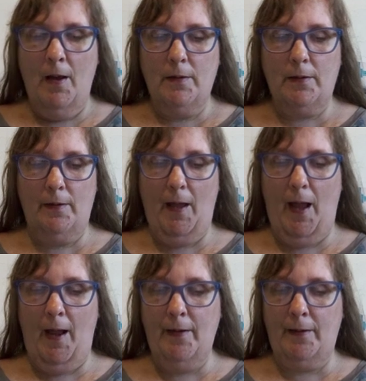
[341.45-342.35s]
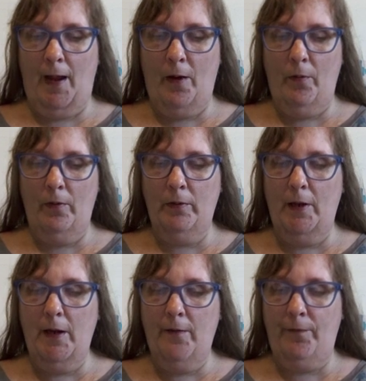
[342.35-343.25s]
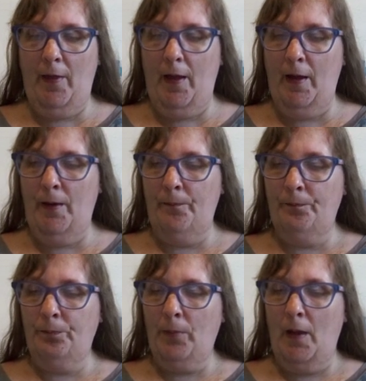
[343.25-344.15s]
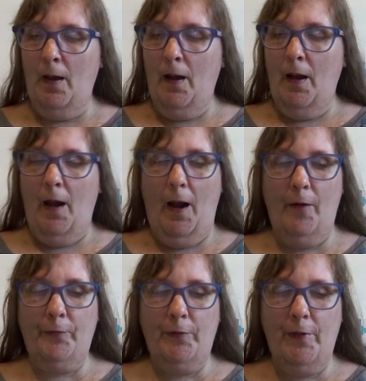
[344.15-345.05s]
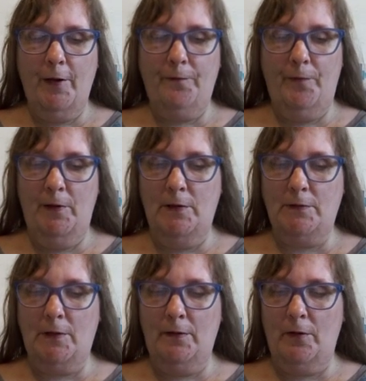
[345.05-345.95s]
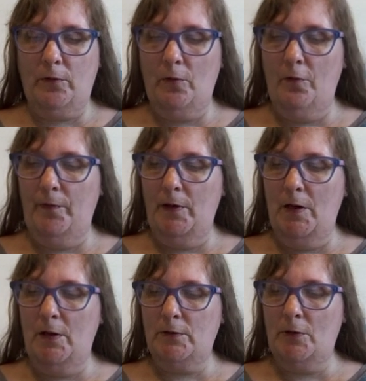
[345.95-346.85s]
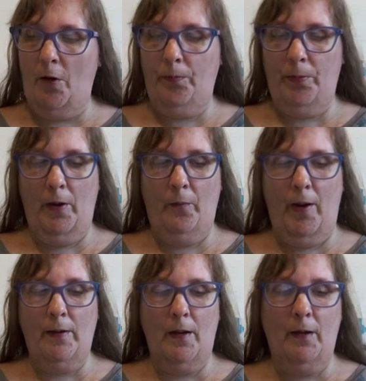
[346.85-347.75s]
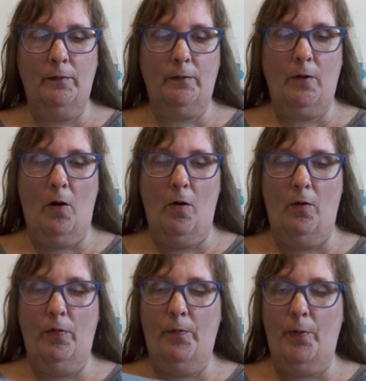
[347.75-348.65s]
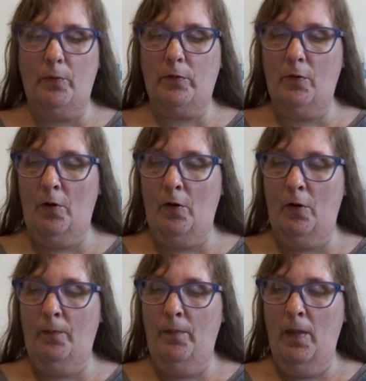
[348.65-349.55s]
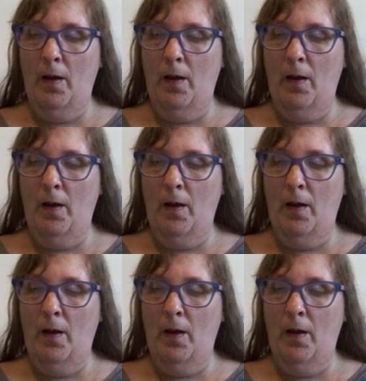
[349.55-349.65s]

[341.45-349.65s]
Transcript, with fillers: to the hideout and leave there. After they'd finished in the souvenir shop, they went and got the bus home.